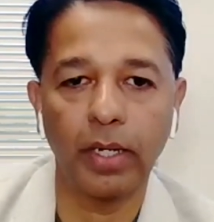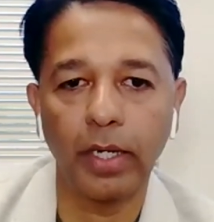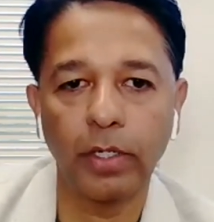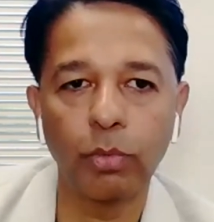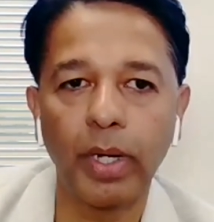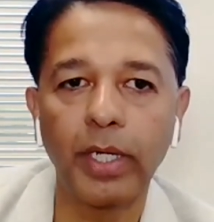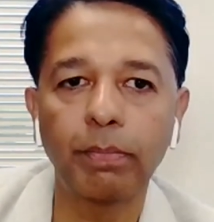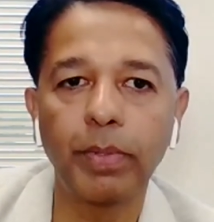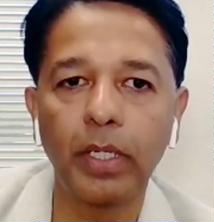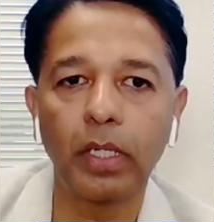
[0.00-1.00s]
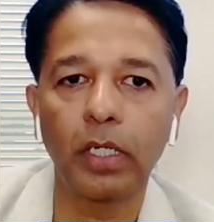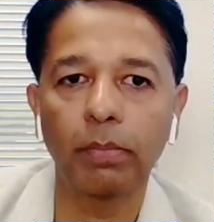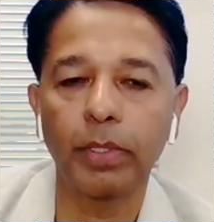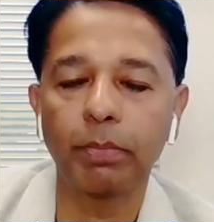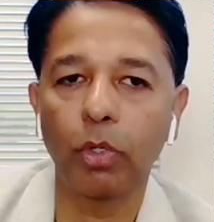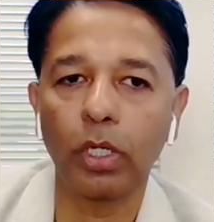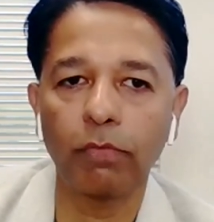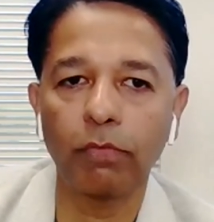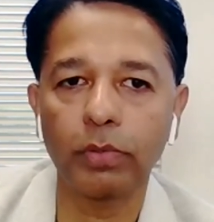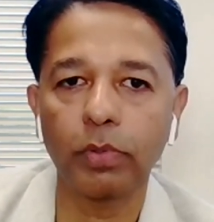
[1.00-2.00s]
and you might be a little bit more
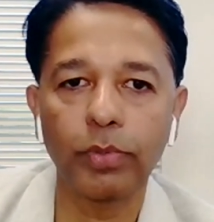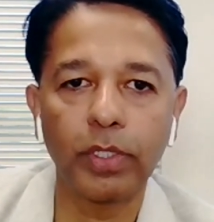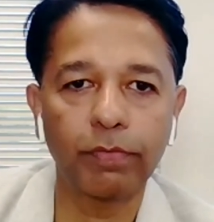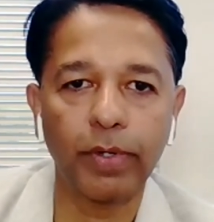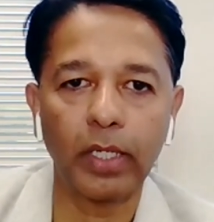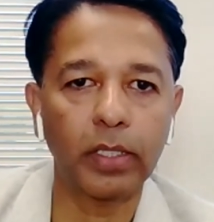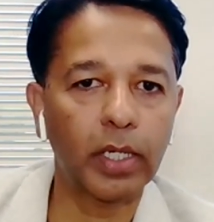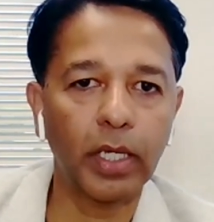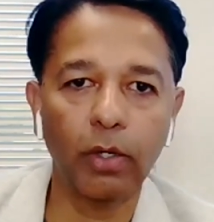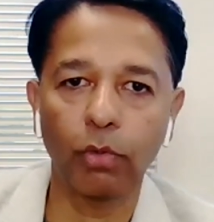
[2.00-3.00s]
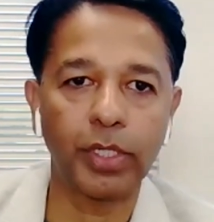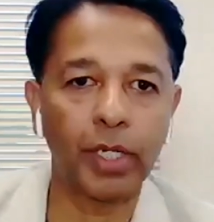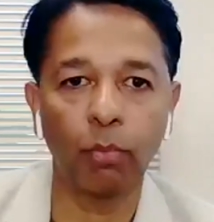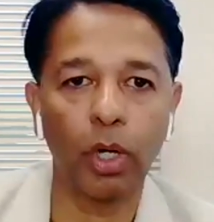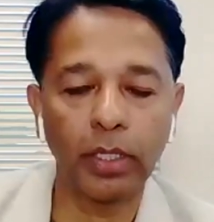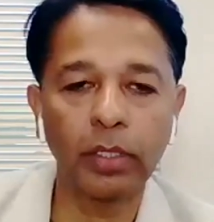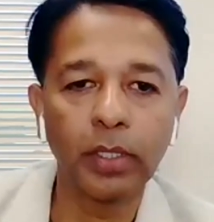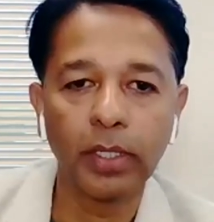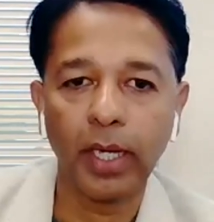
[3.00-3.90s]
comfortable with the fact that, hey, on day one,